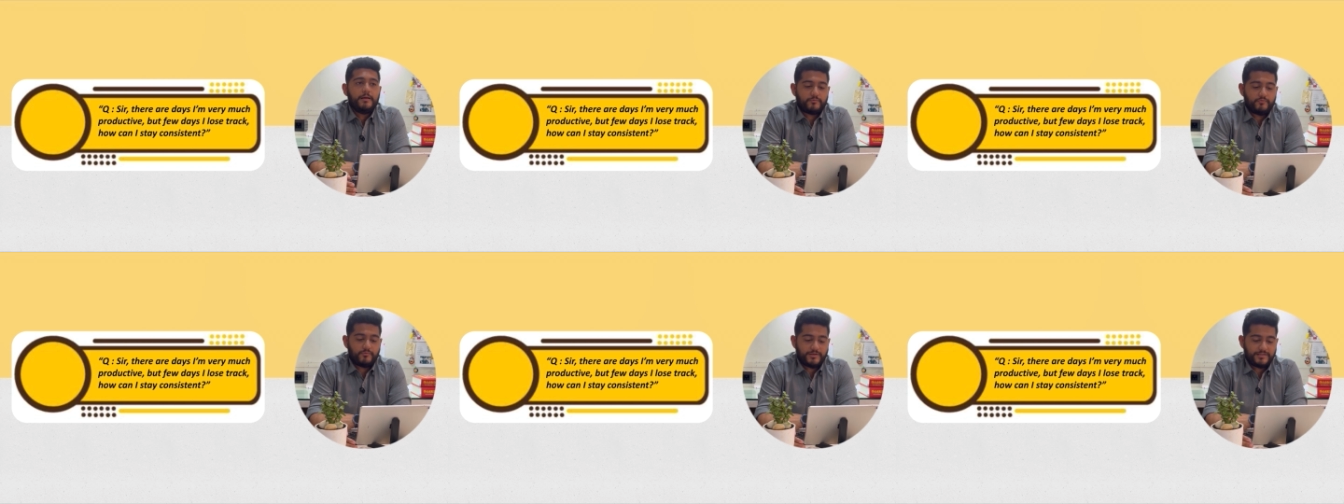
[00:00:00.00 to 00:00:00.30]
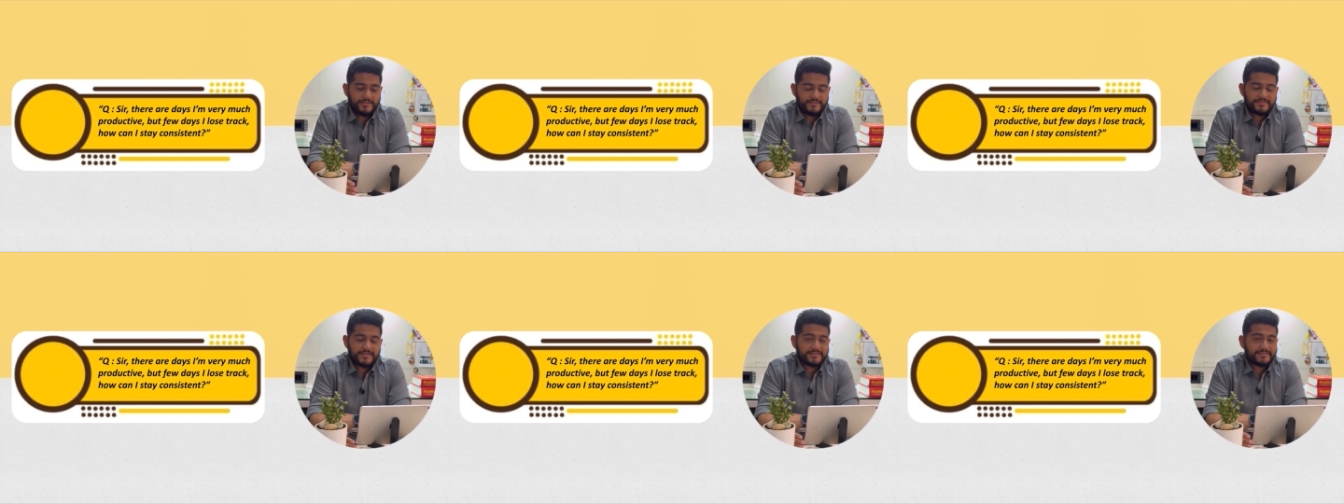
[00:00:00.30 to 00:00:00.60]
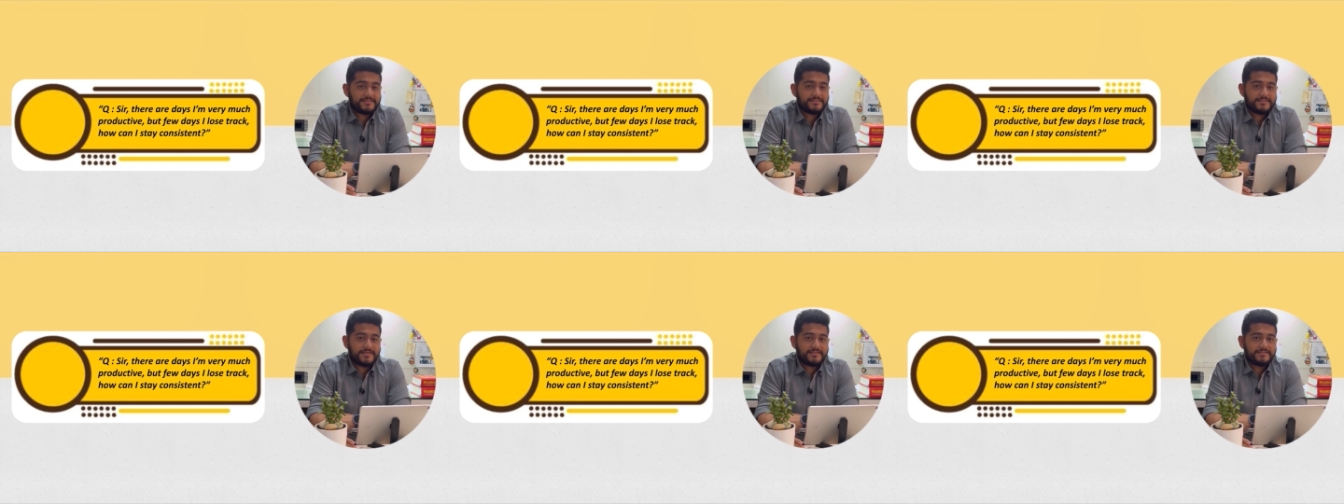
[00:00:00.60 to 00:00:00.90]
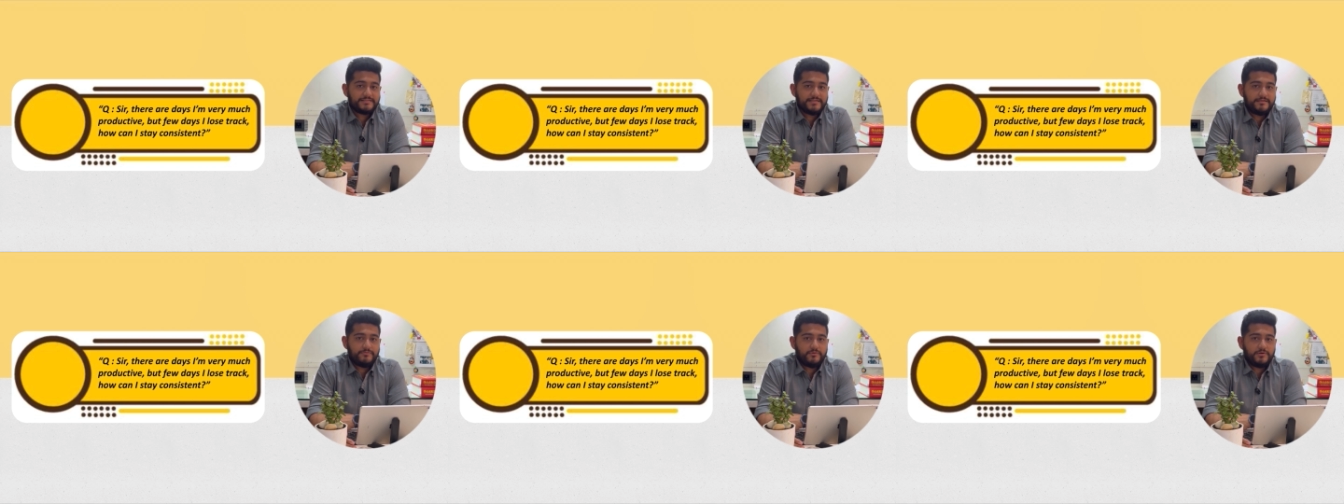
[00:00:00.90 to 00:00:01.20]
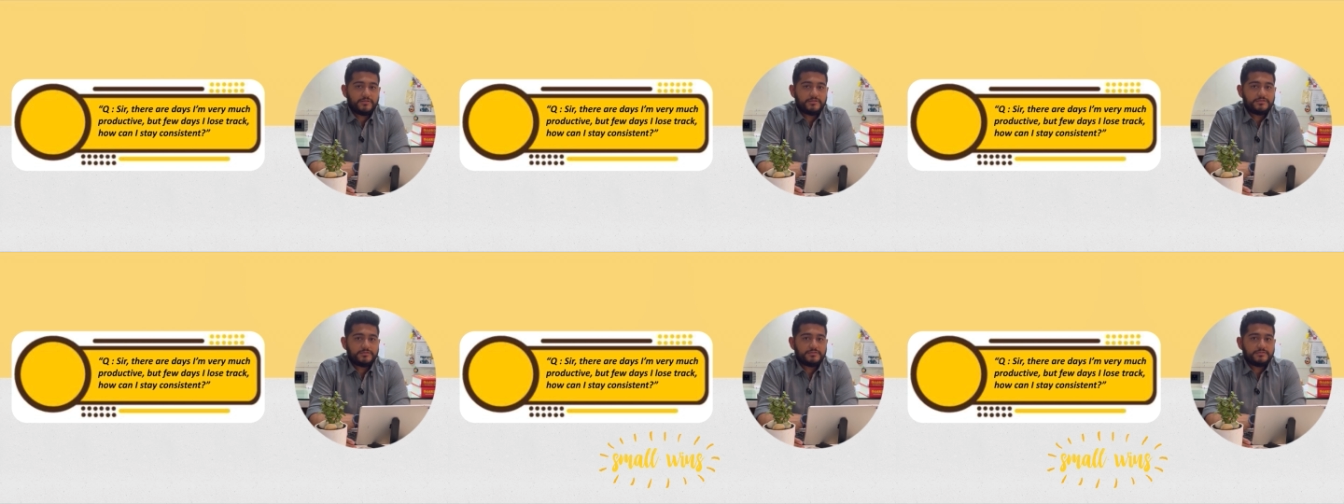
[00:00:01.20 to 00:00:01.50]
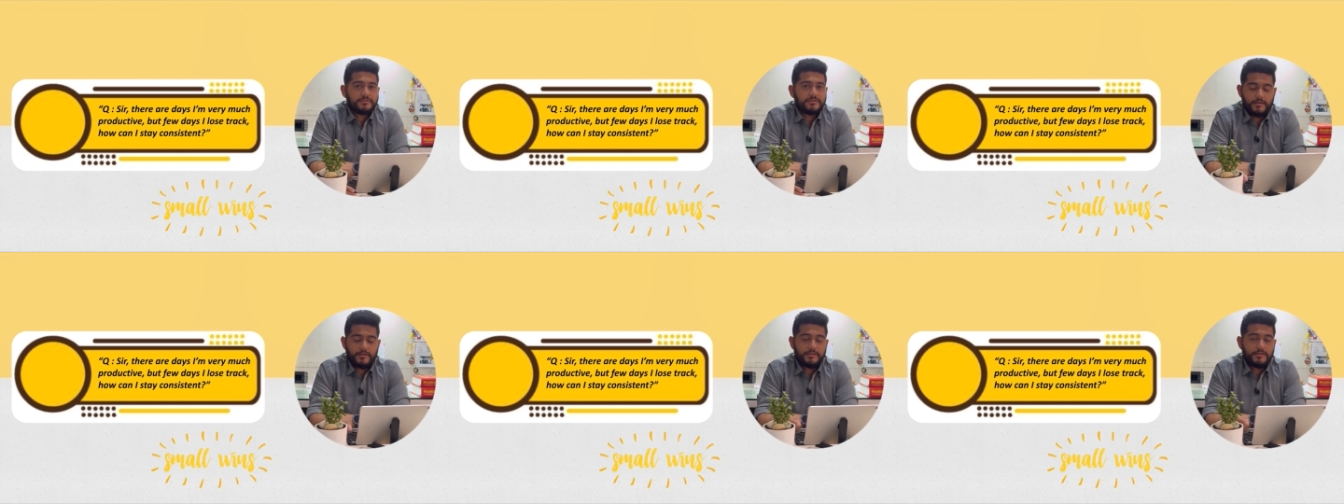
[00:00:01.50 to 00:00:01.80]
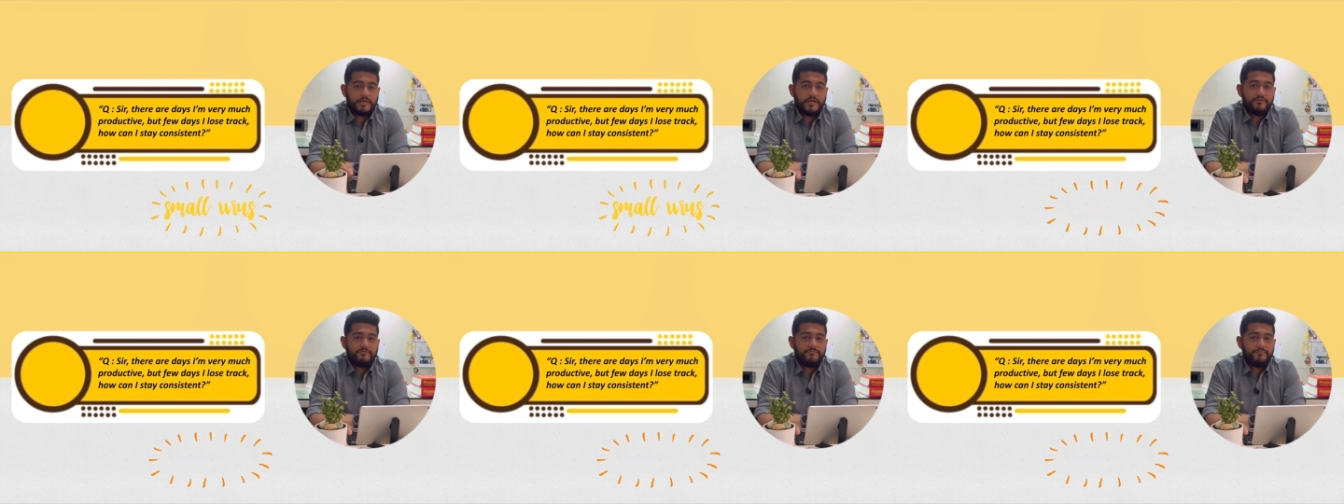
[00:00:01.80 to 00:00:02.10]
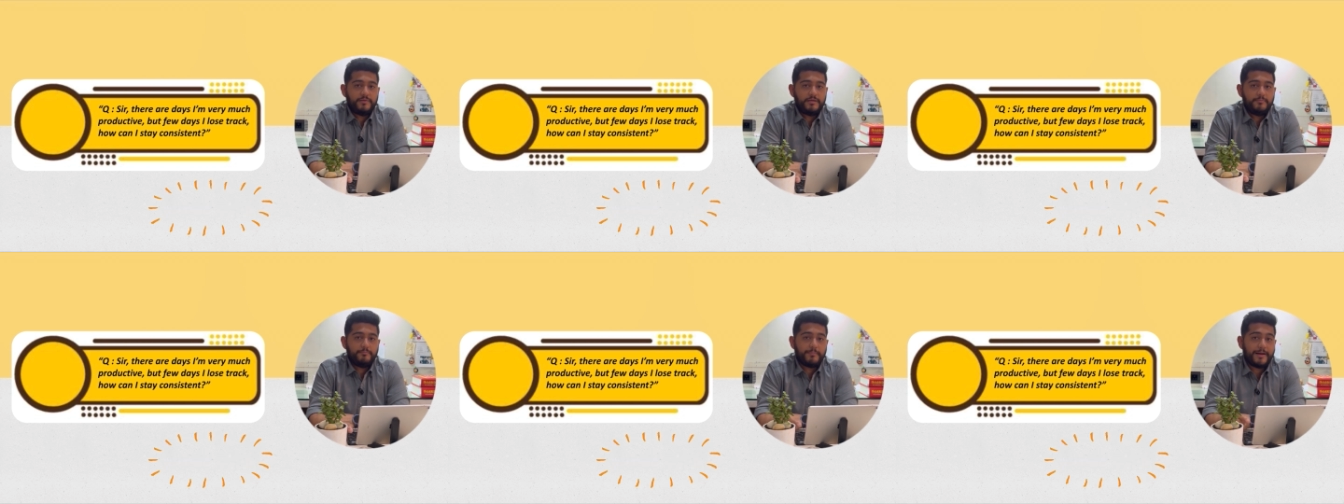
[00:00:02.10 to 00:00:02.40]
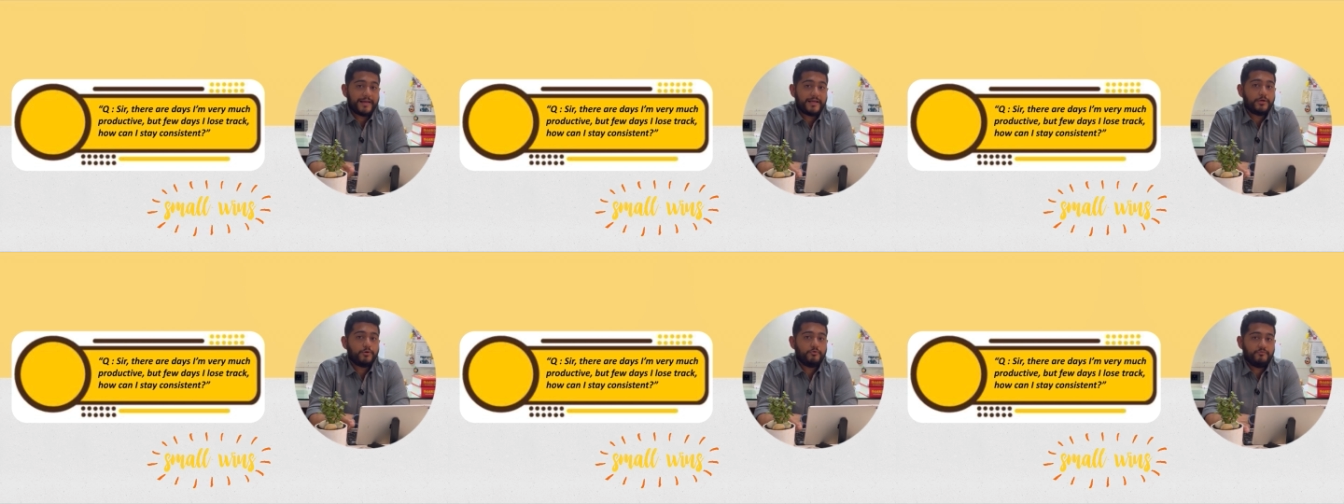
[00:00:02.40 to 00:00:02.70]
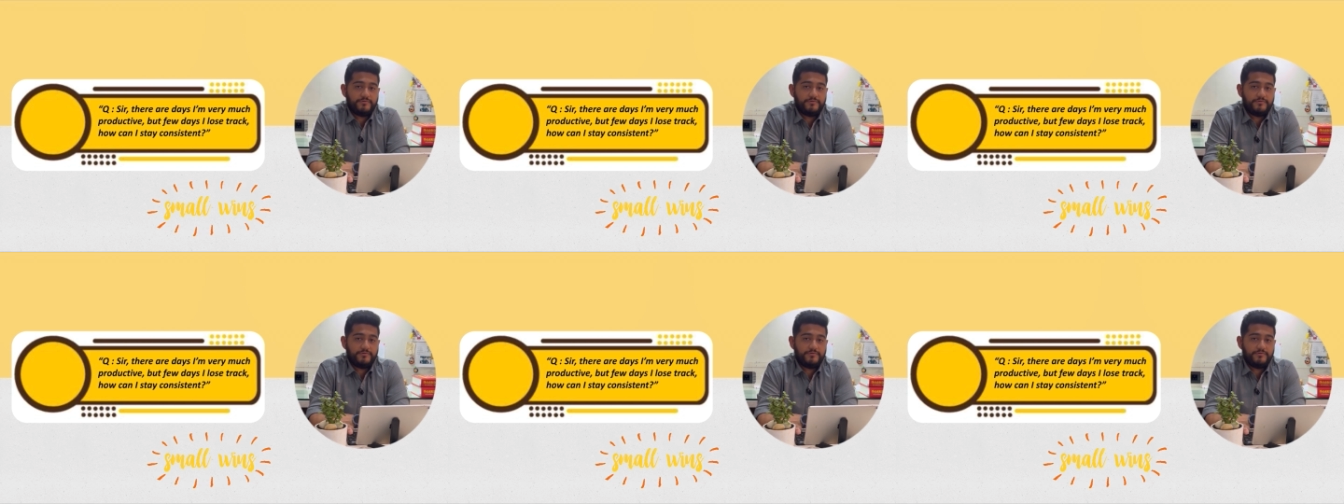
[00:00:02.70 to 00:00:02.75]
What this exercise did was, it gave me micro